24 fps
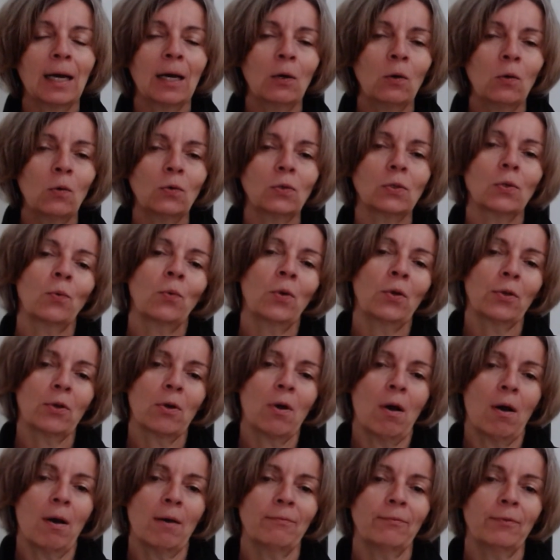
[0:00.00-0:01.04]
out with
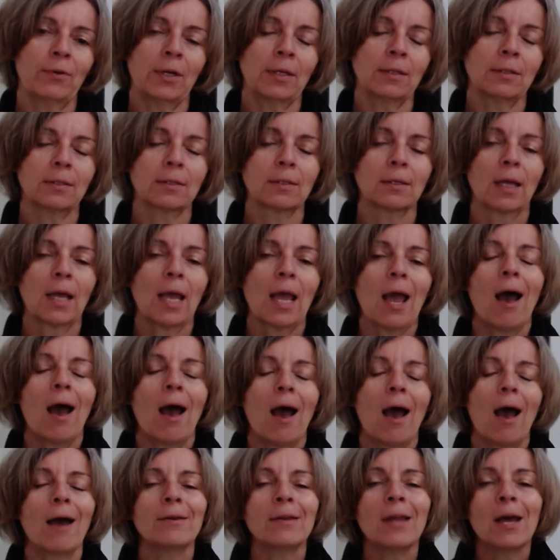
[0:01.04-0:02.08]
confidence.
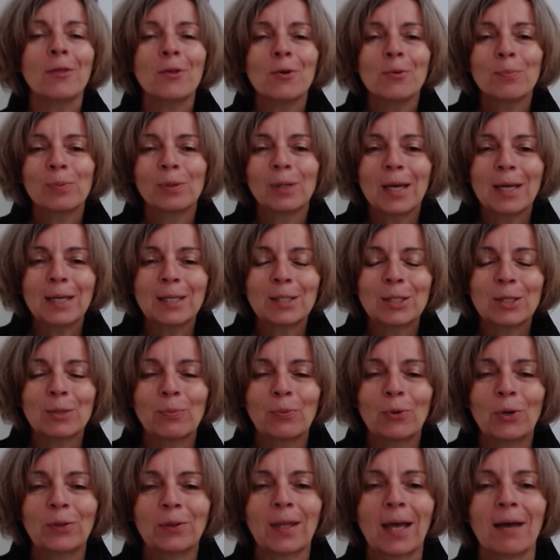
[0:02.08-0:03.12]
Another place to
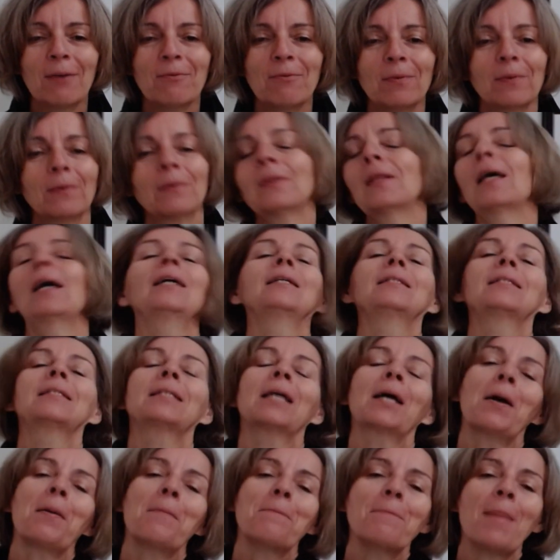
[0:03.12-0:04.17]
put that
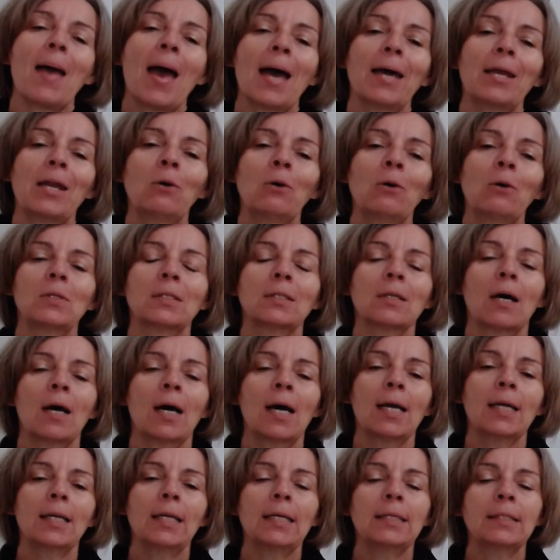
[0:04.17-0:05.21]
mat
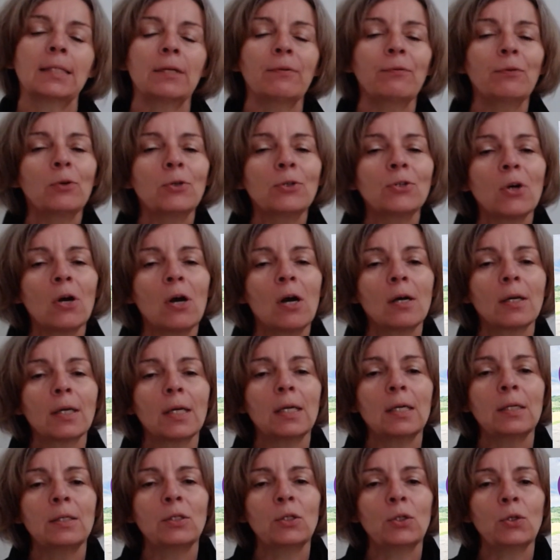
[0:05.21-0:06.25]
outside is if your dog
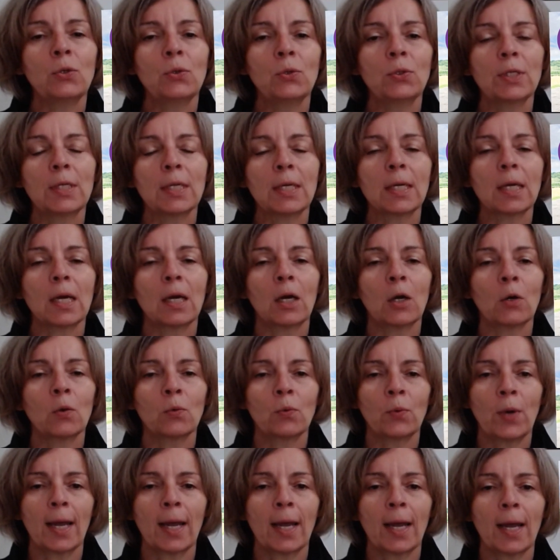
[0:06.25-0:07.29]
is using
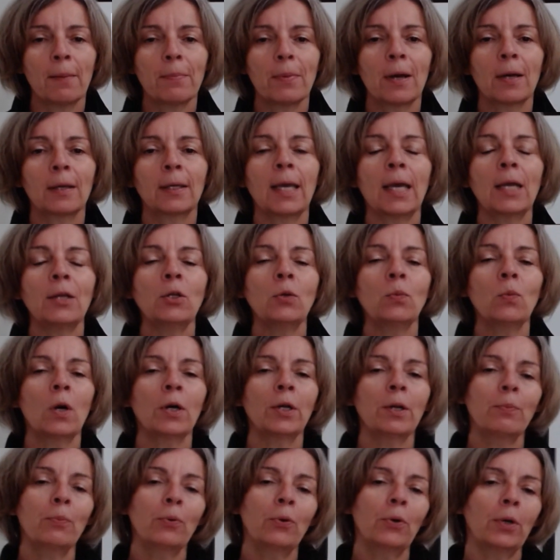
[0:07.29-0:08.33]
a ramp. Again, you
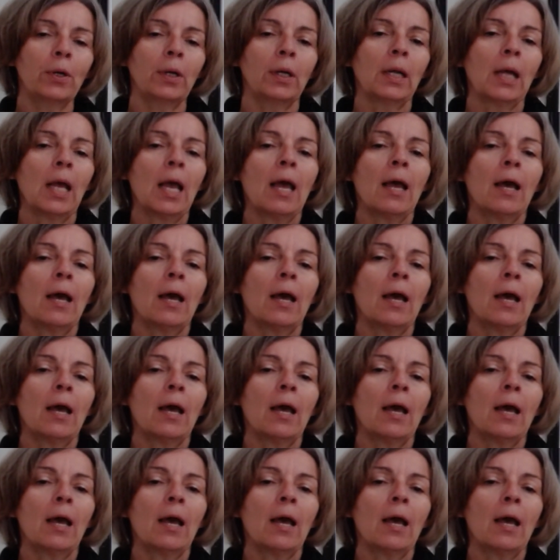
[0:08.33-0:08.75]
want to put